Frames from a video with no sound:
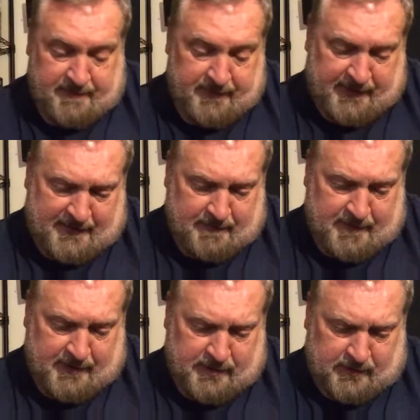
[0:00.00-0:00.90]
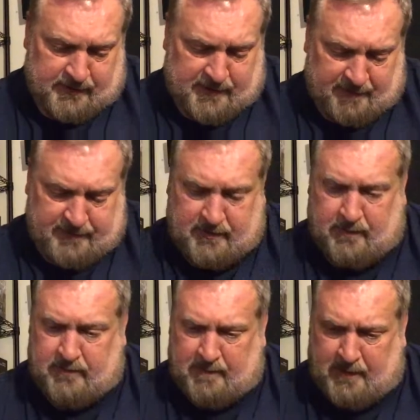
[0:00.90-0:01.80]
This had some additional stuff
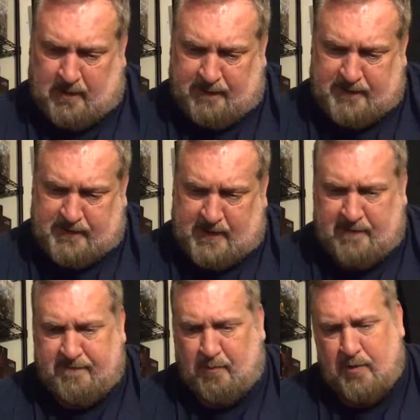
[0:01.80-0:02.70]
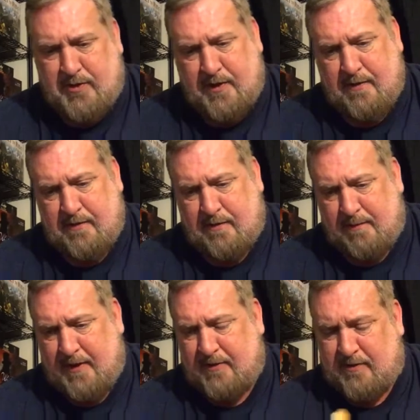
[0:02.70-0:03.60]
too. Something called the Sand of Fortune, some
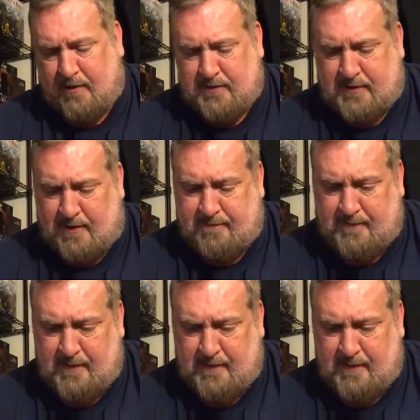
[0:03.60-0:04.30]
Kickstarter stuff.